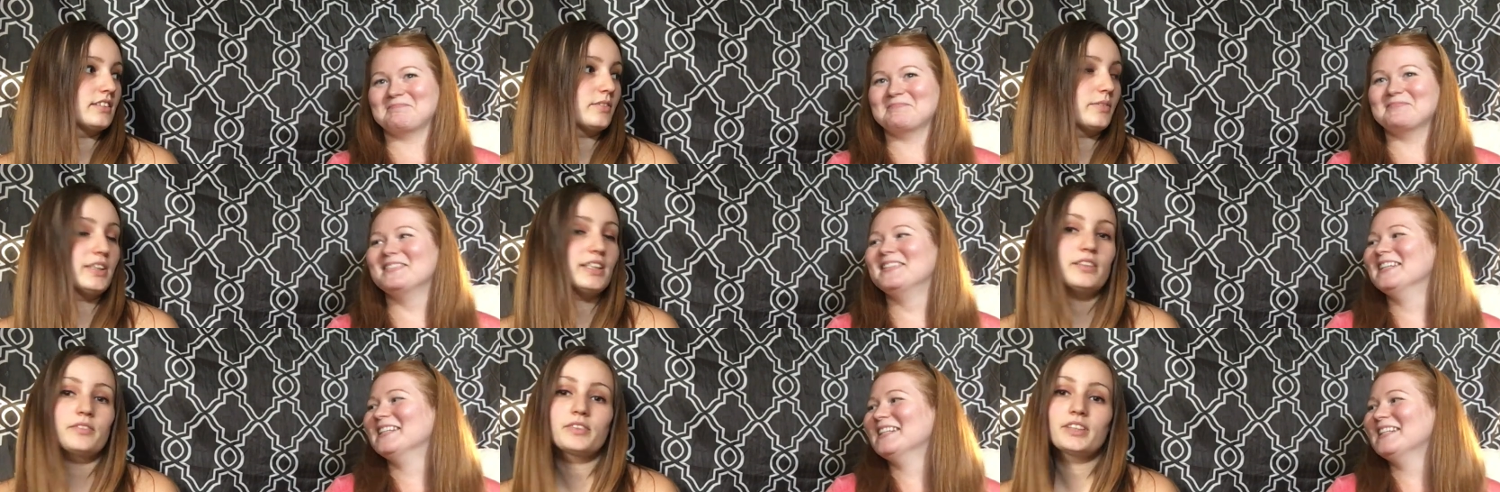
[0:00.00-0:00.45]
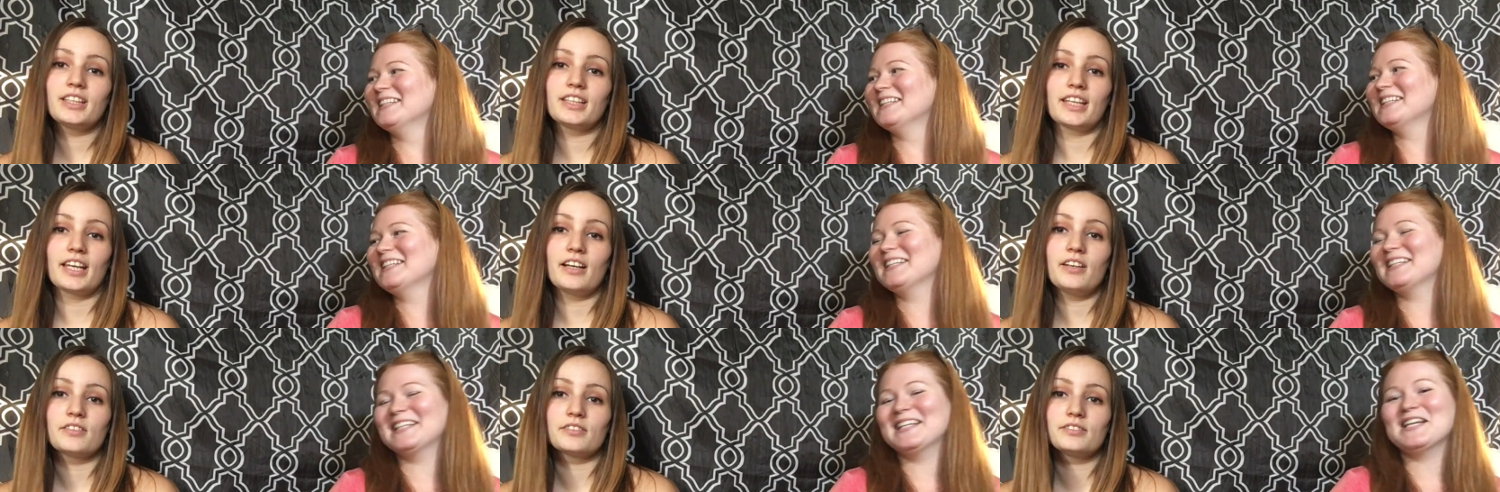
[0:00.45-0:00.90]
Speaker 1: It didn't really
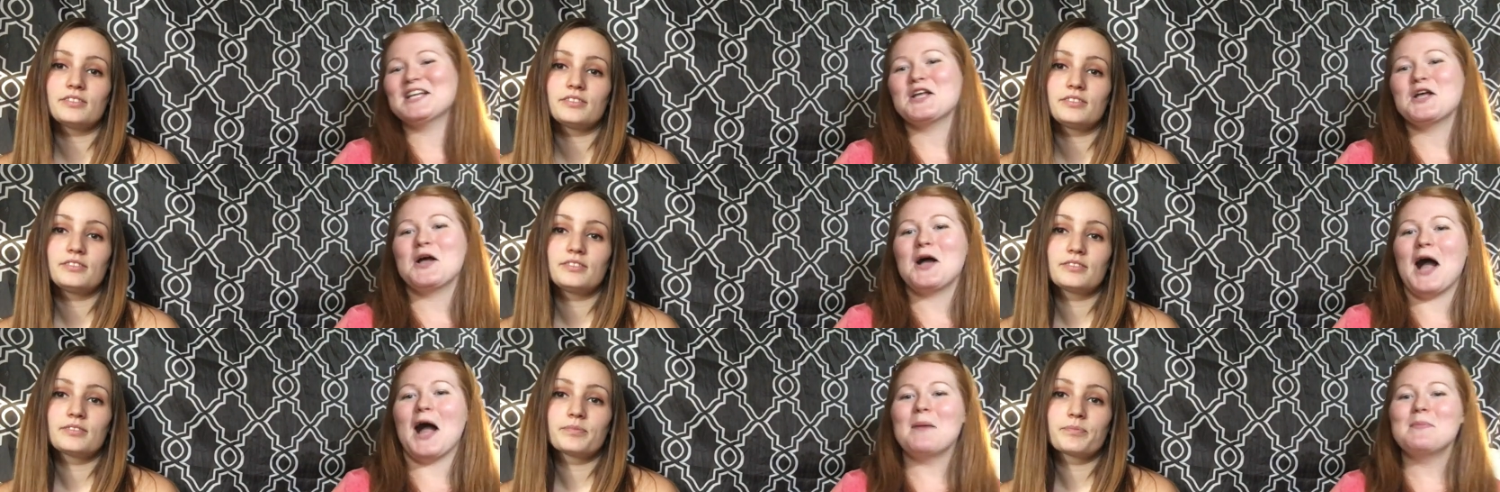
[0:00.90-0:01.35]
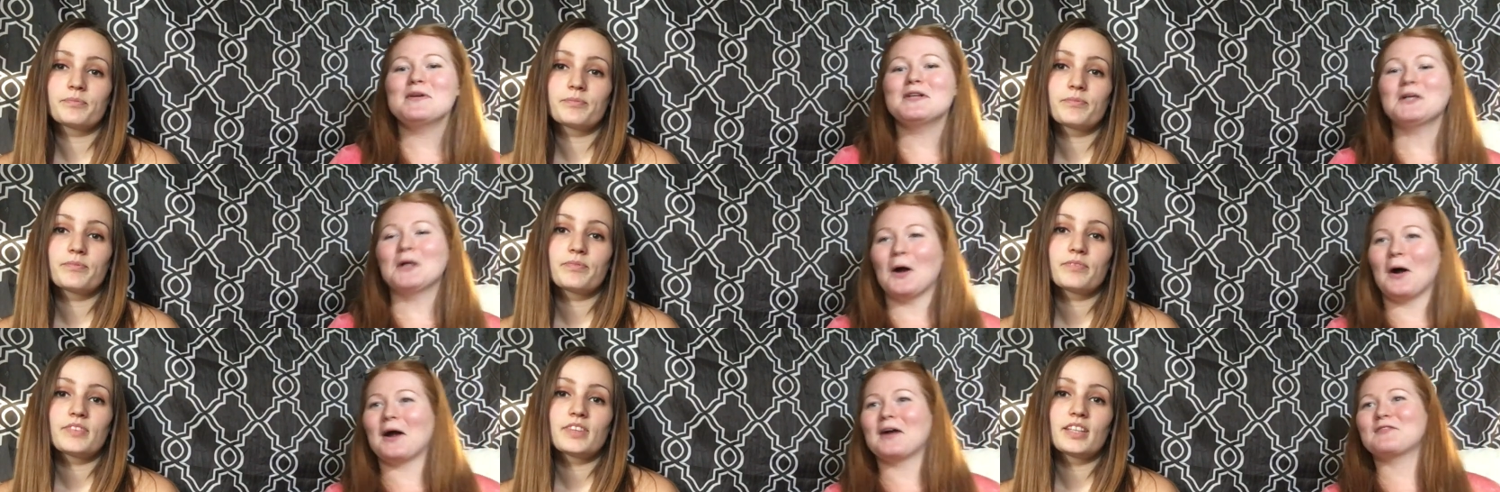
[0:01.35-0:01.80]
count.
Speaker 2: I've
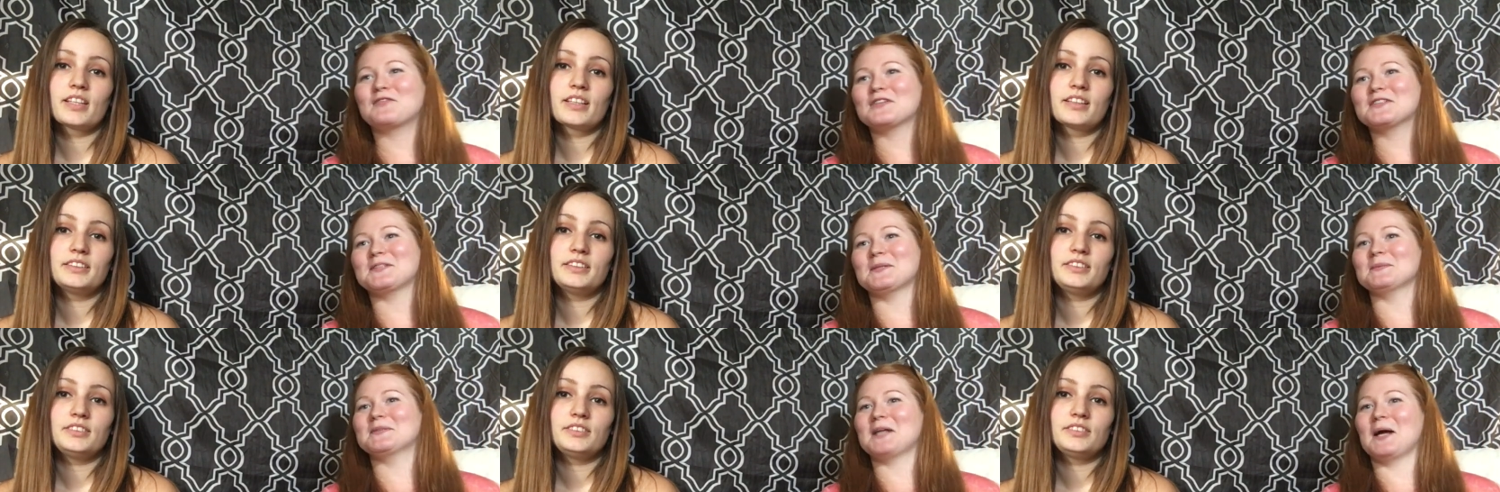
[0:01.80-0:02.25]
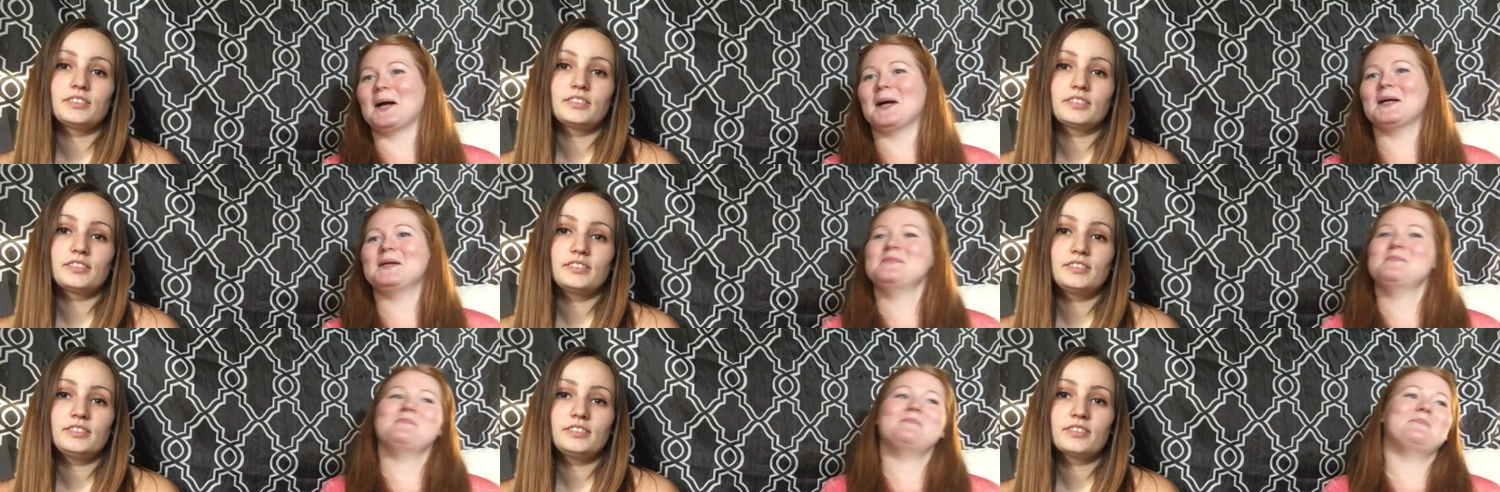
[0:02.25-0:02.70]
been gone for some
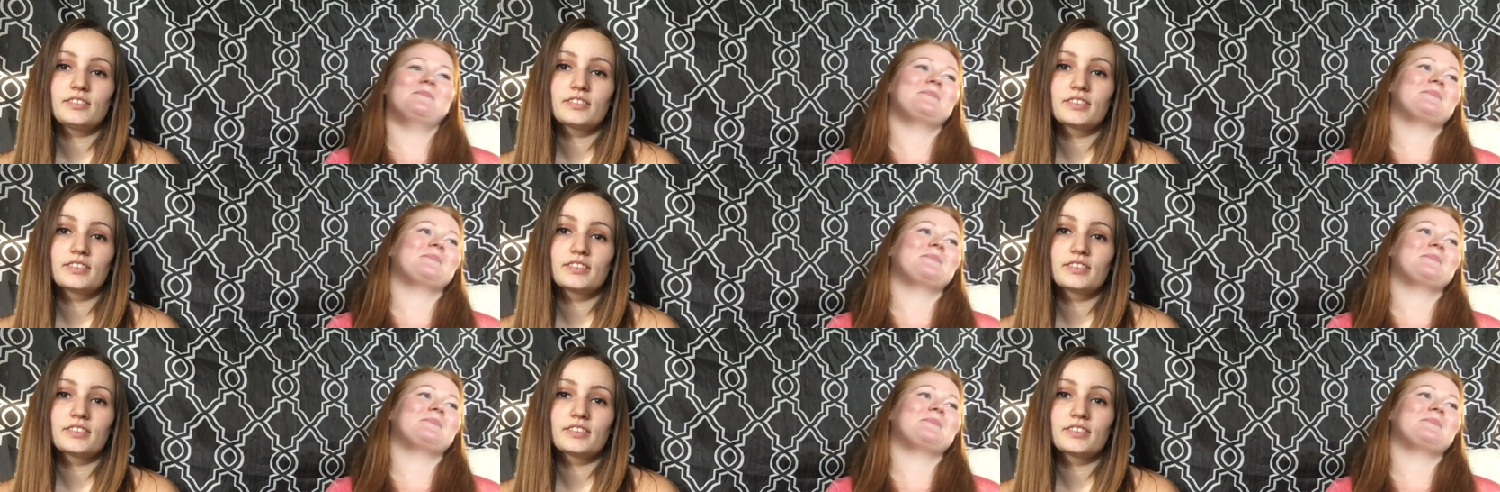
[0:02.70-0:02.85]
time.